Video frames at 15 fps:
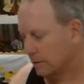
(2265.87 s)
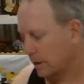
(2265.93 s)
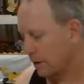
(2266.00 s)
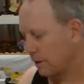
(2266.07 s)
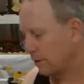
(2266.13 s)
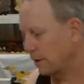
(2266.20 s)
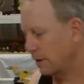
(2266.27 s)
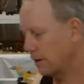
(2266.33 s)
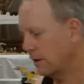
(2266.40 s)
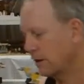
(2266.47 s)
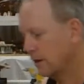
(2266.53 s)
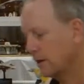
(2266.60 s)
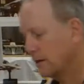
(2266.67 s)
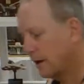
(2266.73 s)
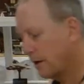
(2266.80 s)
So
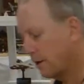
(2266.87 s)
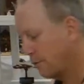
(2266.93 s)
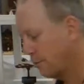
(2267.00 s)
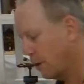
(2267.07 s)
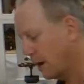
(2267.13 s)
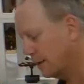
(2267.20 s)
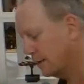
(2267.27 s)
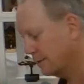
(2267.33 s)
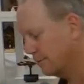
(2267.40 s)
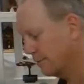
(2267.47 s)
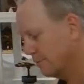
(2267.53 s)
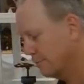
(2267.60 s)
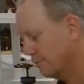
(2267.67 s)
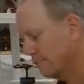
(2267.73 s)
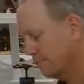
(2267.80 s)
yeah, I waited
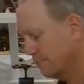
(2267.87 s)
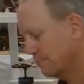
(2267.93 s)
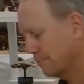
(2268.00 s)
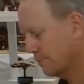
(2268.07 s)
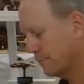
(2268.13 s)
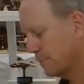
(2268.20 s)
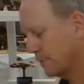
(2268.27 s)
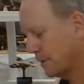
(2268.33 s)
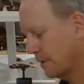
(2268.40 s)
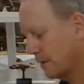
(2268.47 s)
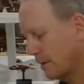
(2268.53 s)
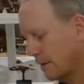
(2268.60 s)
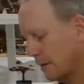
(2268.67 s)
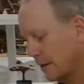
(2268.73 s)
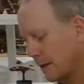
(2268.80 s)

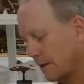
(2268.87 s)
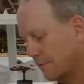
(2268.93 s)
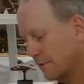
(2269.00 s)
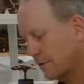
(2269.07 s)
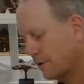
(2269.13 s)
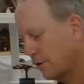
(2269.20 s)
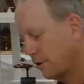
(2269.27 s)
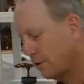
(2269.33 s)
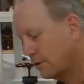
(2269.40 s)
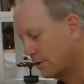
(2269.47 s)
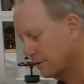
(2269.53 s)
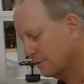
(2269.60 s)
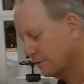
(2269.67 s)
11 o'clock